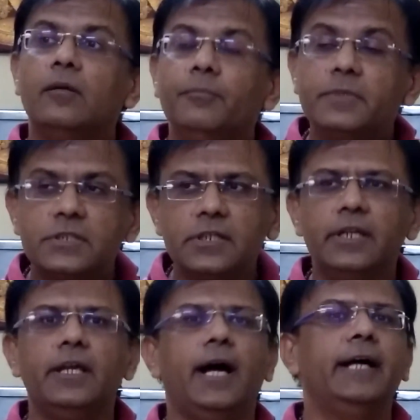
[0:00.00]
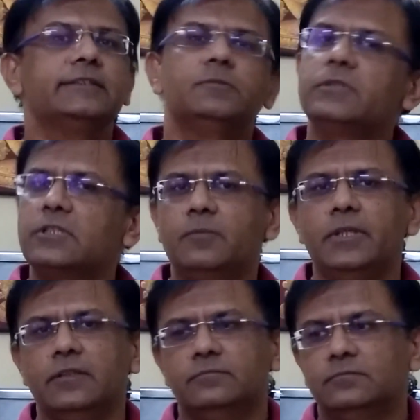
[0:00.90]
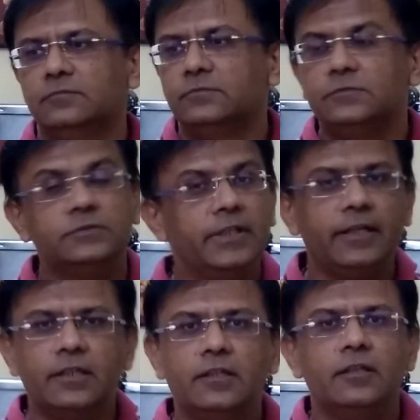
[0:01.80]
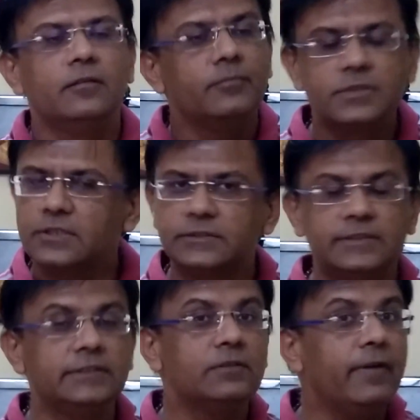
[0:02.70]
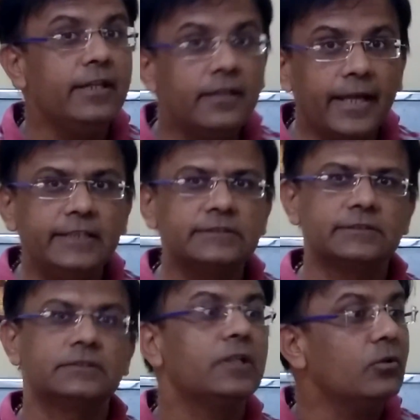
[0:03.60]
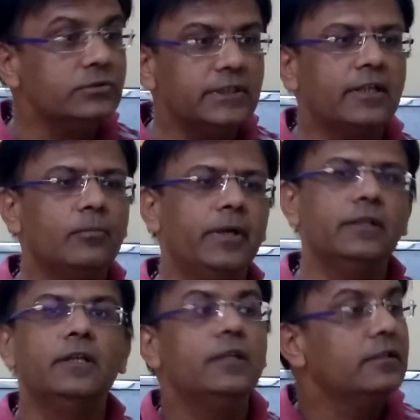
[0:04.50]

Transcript: Mr. A asks Mr. B that Mr. C is a very nice, thorough gentleman.